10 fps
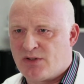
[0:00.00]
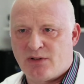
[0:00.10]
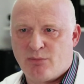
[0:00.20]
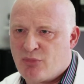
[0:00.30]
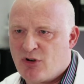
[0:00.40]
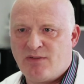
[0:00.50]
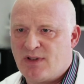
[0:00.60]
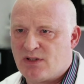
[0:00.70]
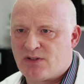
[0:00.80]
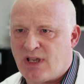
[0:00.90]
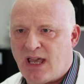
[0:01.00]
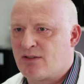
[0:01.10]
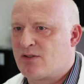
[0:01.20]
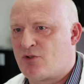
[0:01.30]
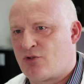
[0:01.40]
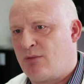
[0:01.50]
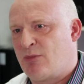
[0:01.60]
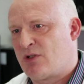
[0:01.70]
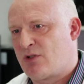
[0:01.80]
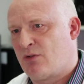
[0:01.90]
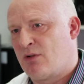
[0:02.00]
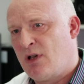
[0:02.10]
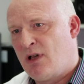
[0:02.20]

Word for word: some previous cancer treatment or